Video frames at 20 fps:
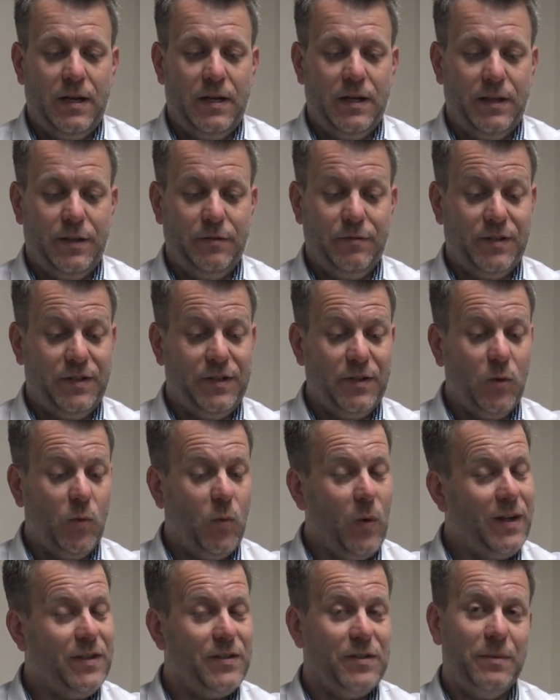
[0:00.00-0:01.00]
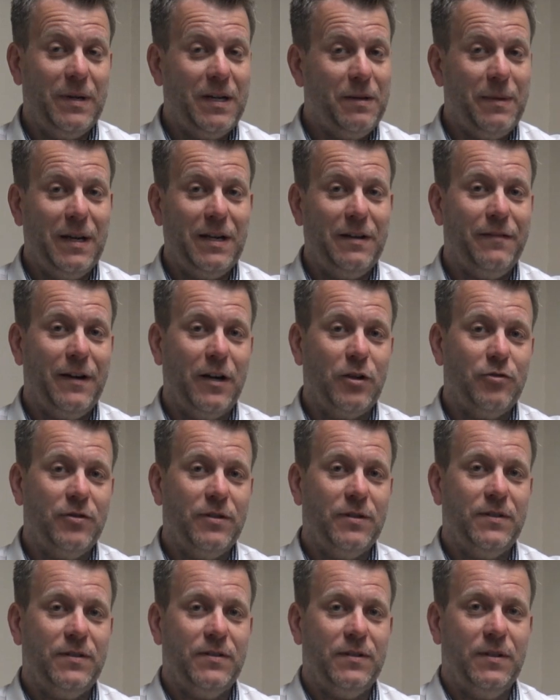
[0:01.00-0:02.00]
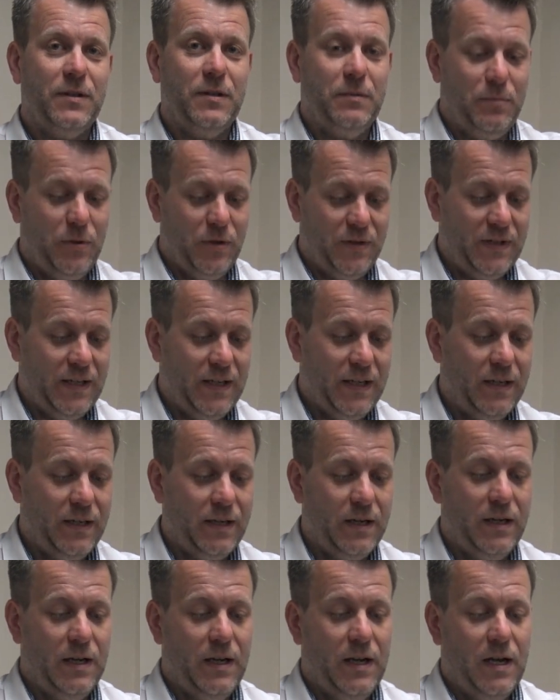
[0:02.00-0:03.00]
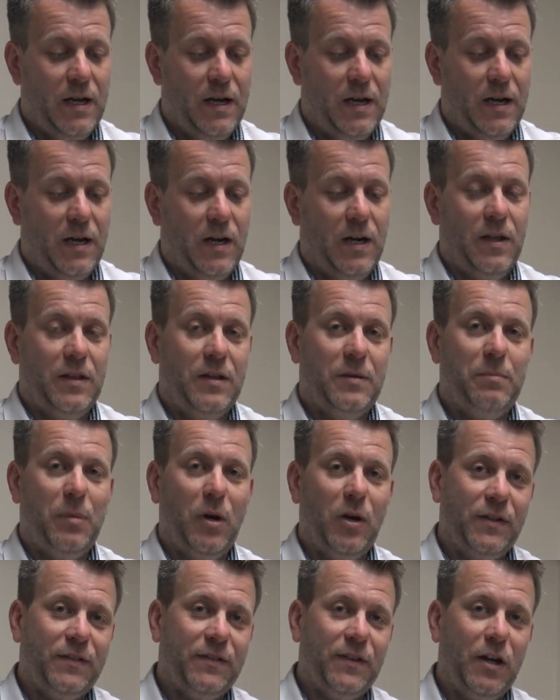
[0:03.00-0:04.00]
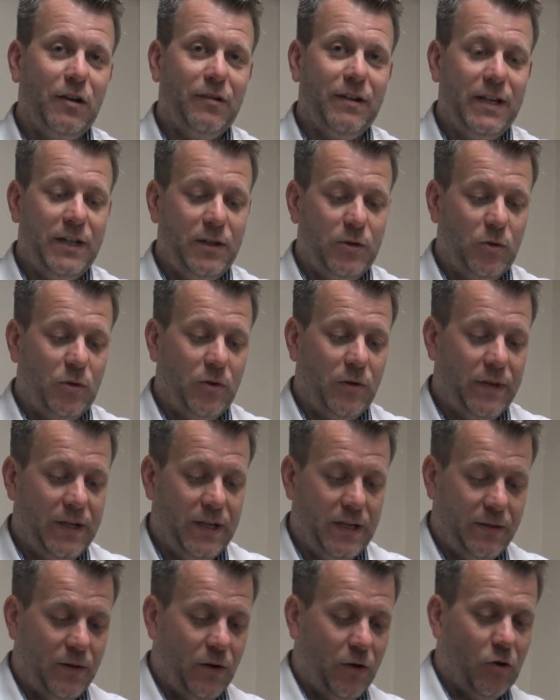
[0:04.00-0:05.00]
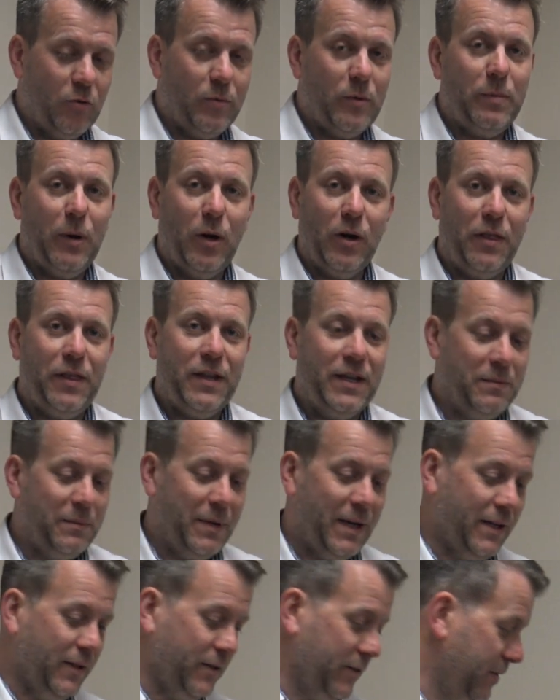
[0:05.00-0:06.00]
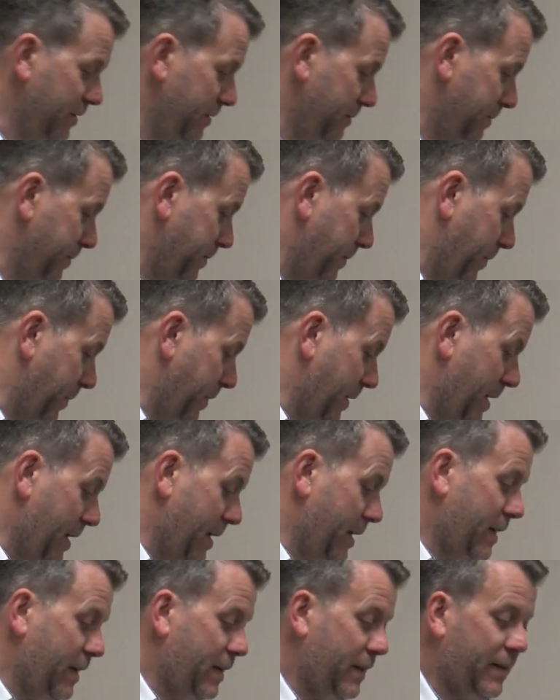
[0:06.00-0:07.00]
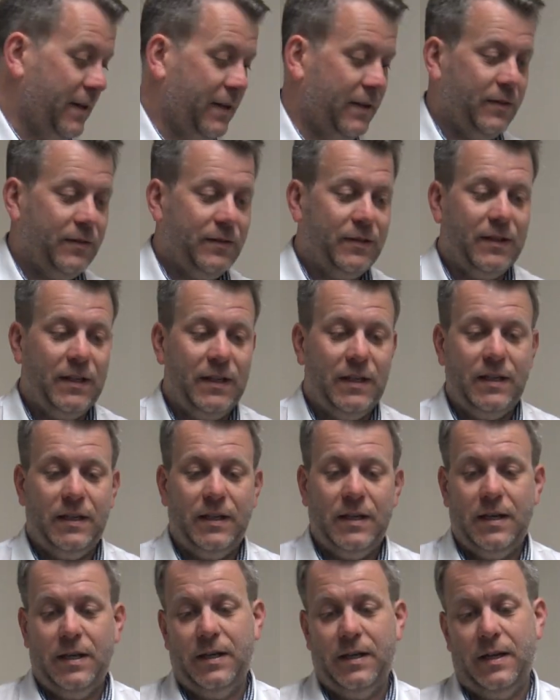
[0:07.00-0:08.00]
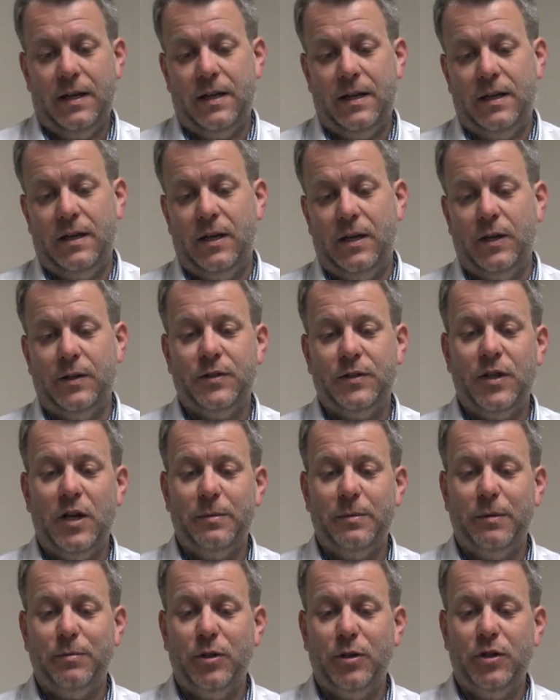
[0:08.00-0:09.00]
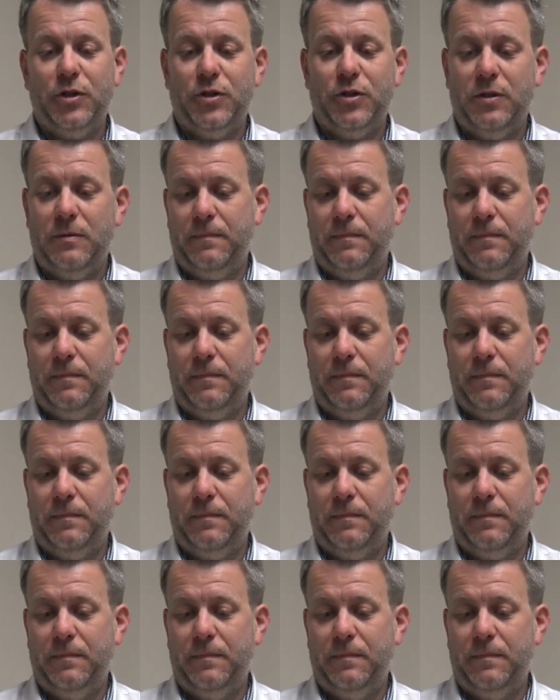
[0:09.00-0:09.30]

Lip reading: There are still way too many manufacturers putting either polystyrene or the horrible polythene bags. That's the turbo brush.